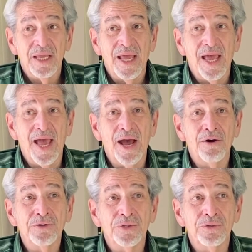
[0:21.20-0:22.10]
how
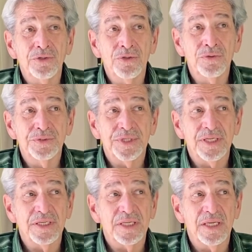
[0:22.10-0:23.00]
you use it